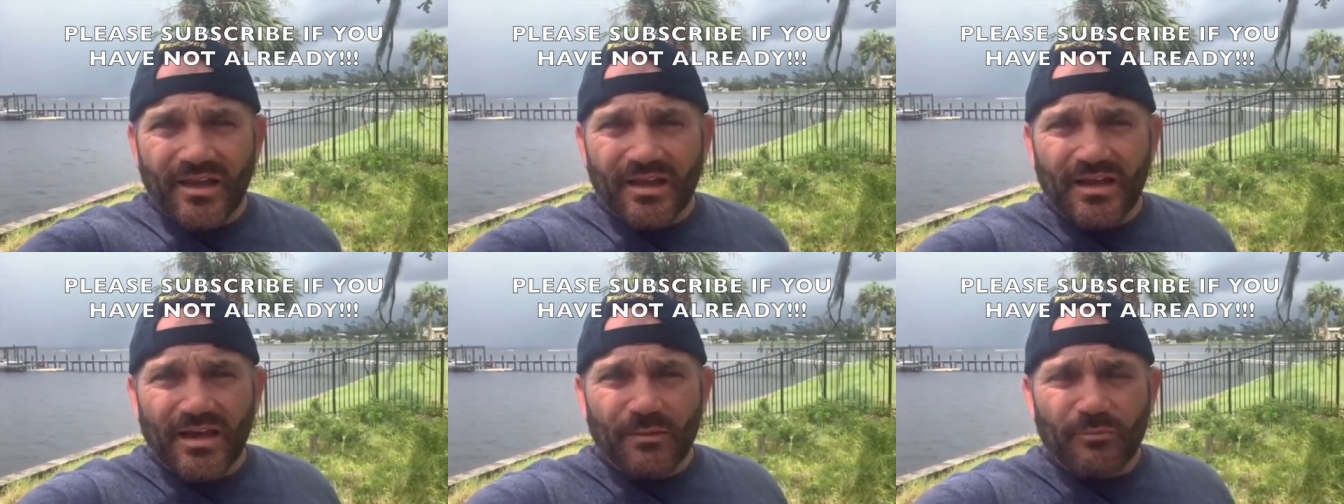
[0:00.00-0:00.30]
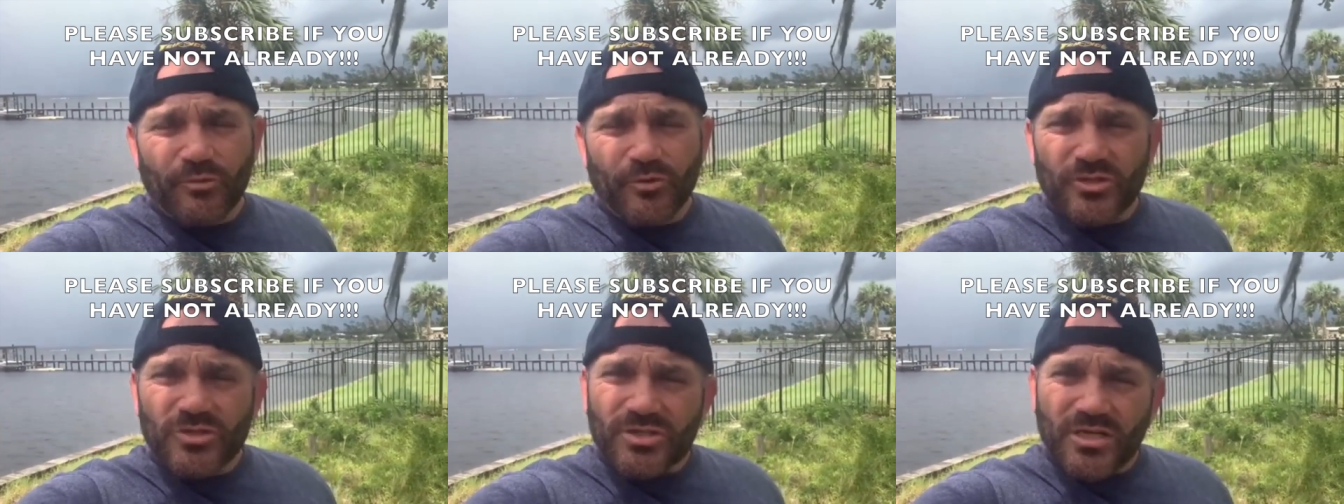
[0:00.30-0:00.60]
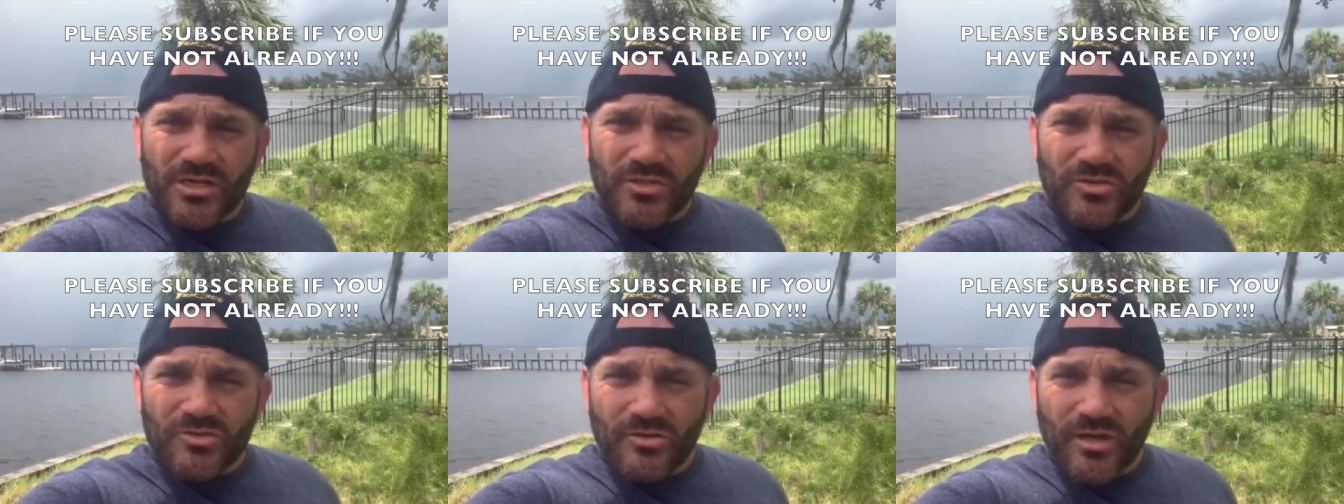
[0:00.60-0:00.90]
And I
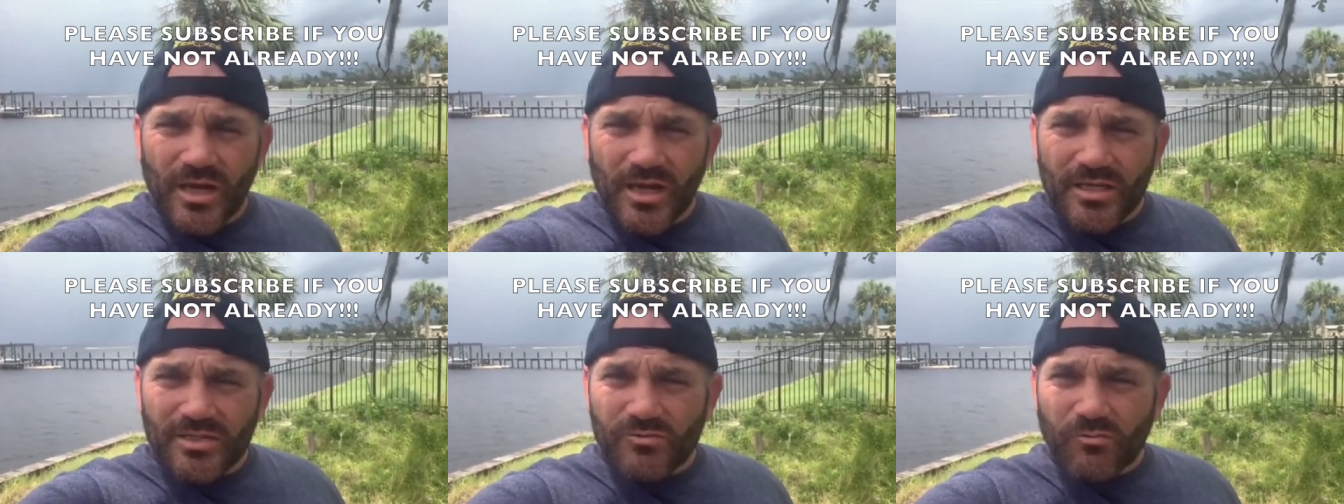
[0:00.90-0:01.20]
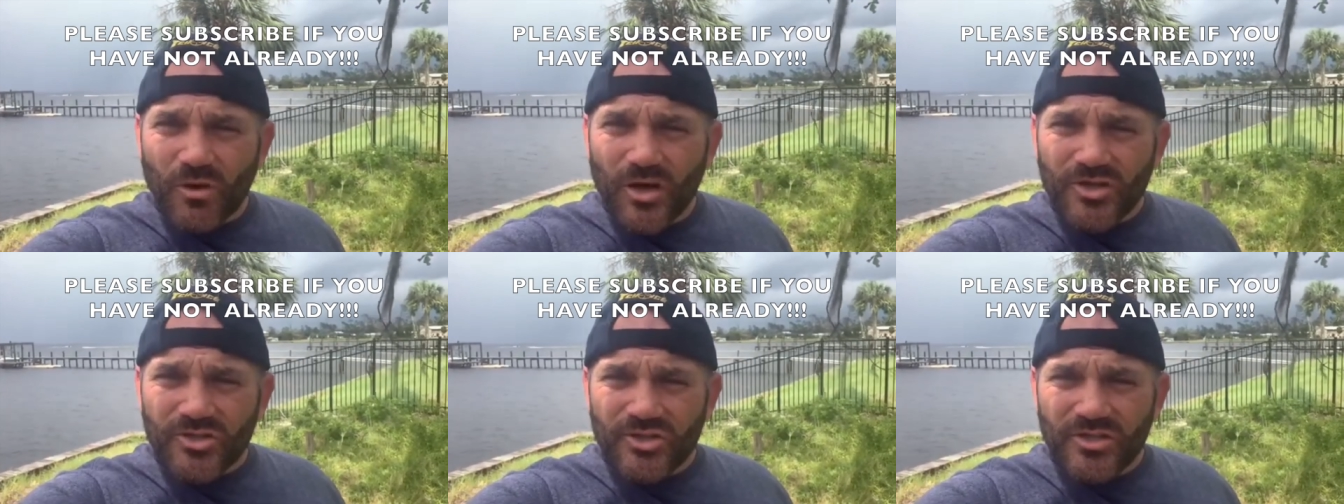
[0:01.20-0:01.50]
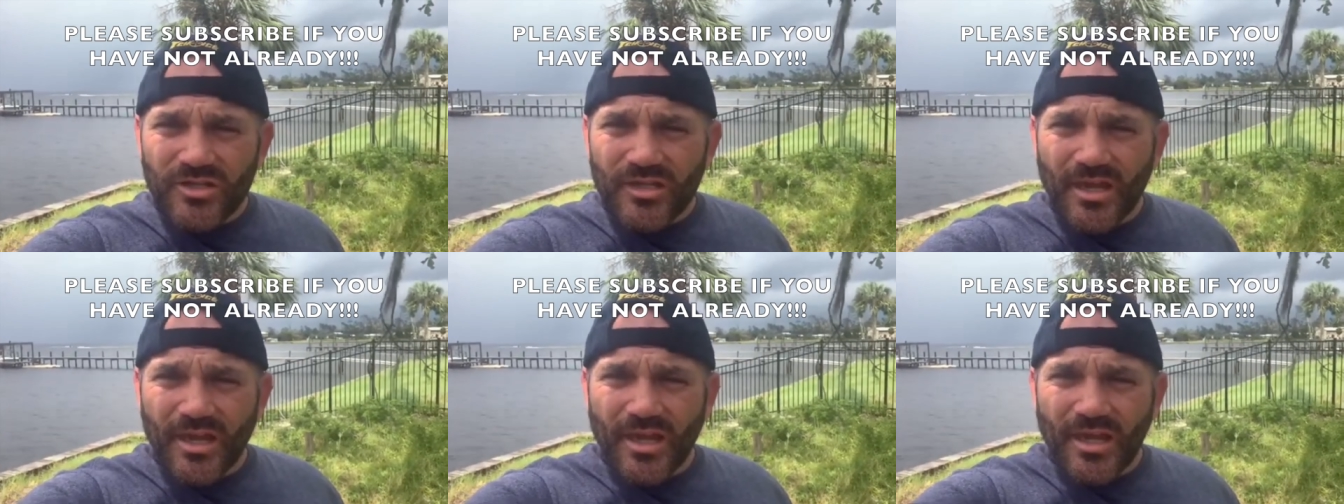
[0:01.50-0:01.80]
appreciate you guys
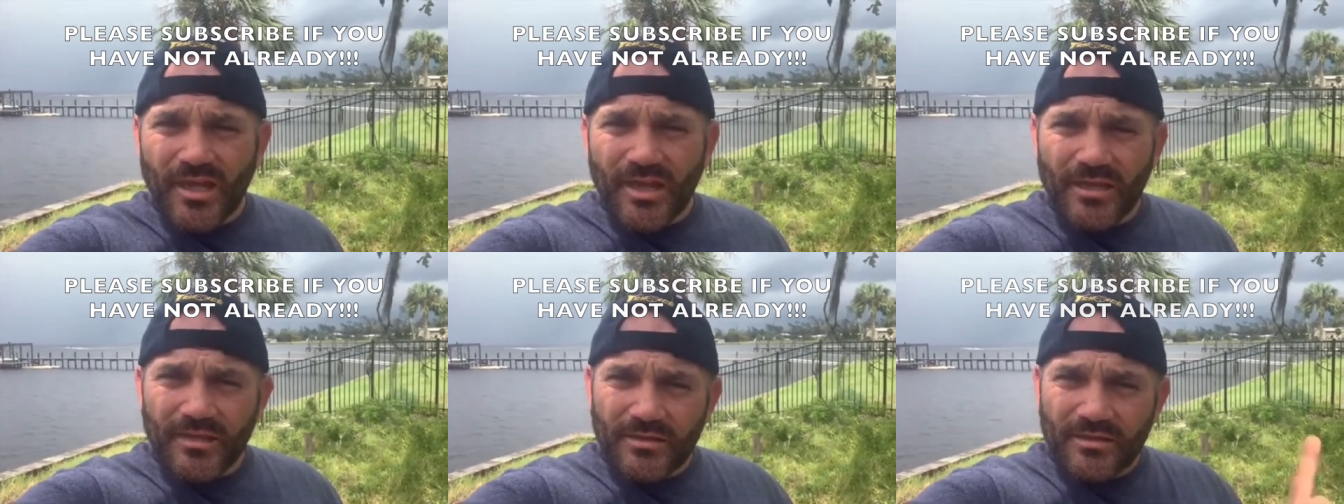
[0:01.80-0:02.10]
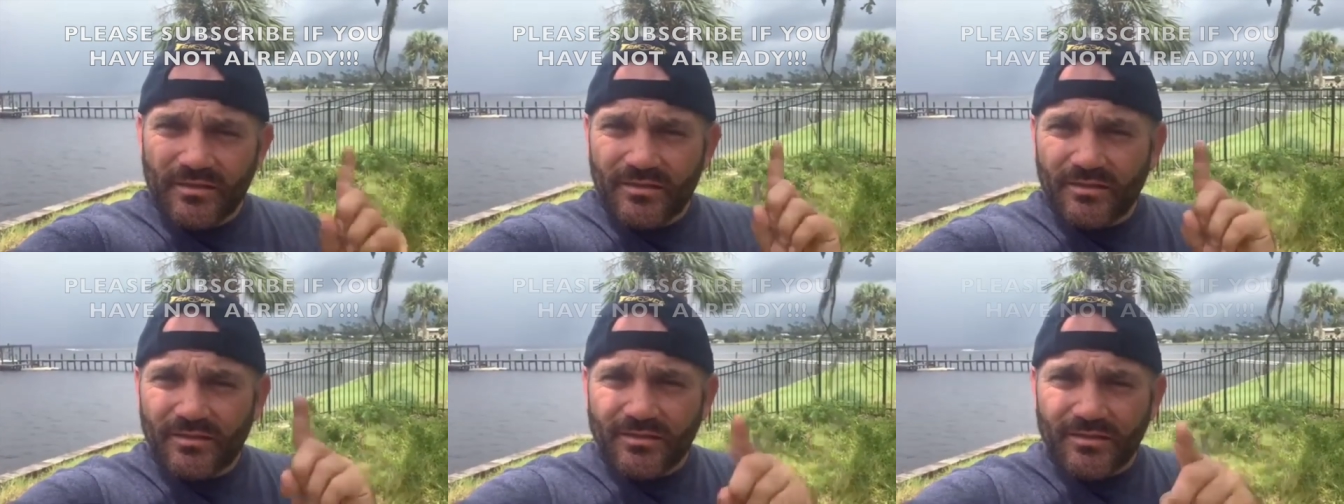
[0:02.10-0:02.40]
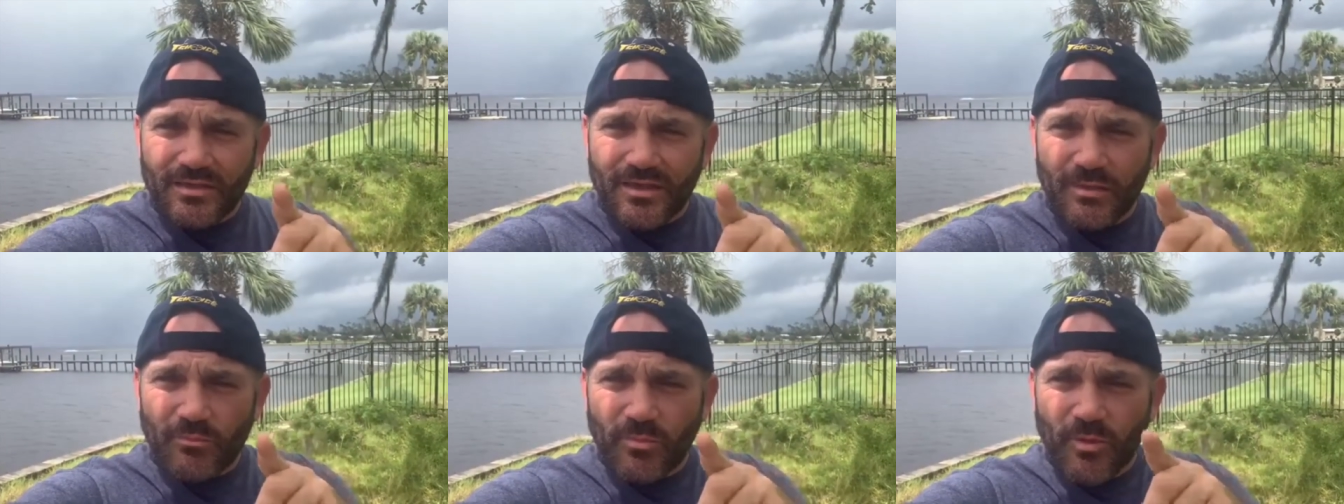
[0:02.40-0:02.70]
watching, and
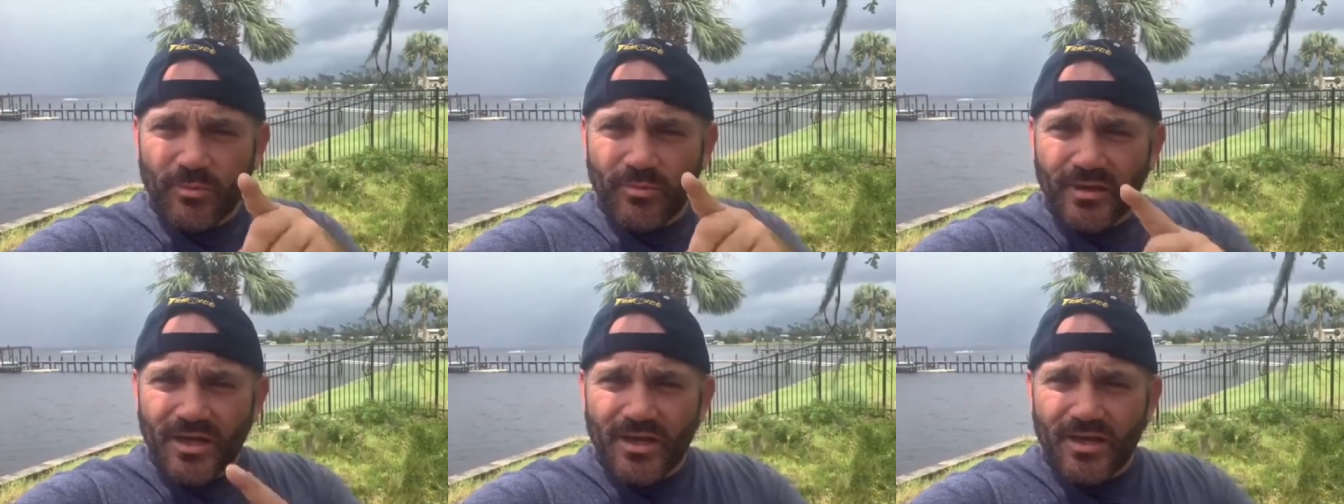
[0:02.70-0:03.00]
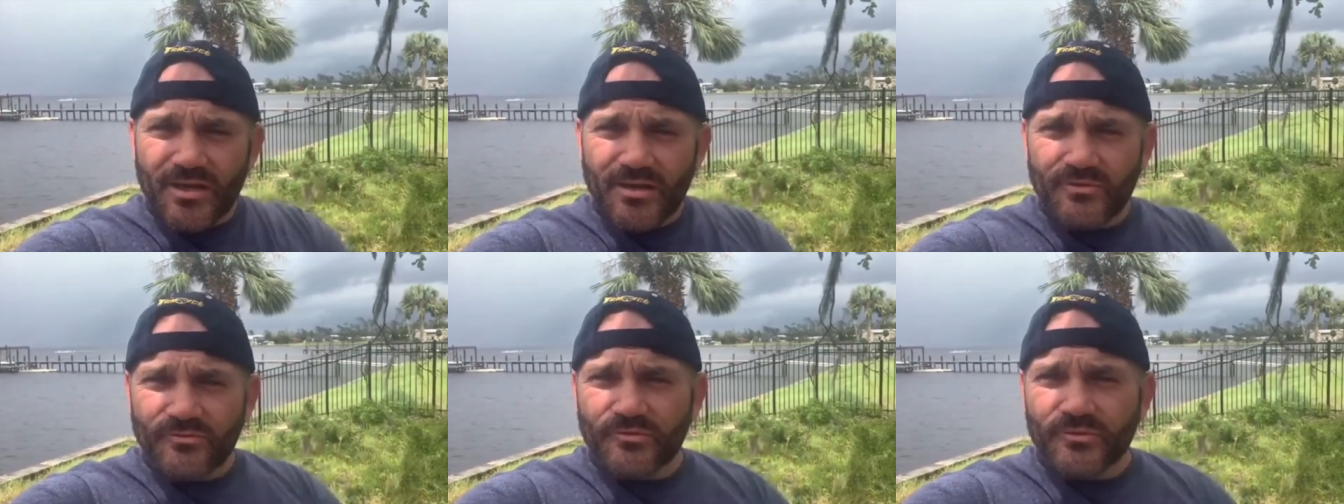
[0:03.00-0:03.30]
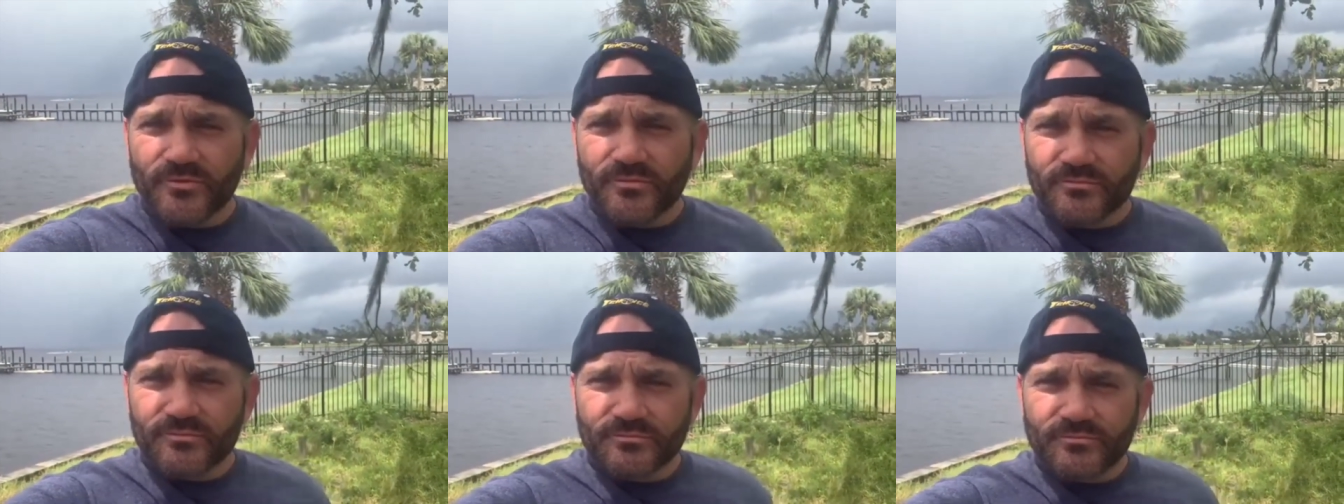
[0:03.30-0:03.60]
keep hope
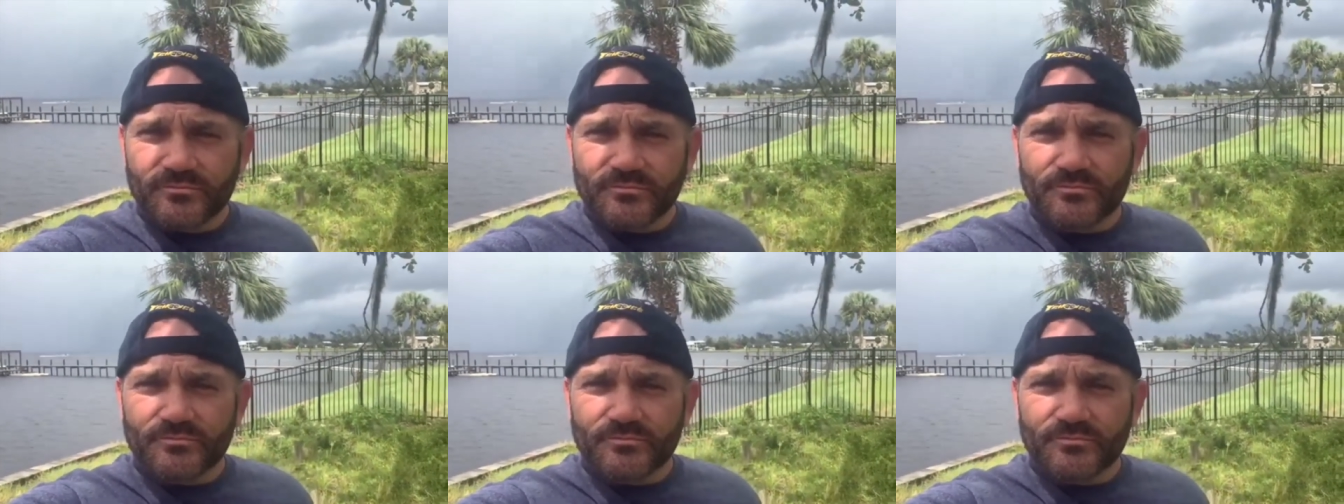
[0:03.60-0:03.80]
alive.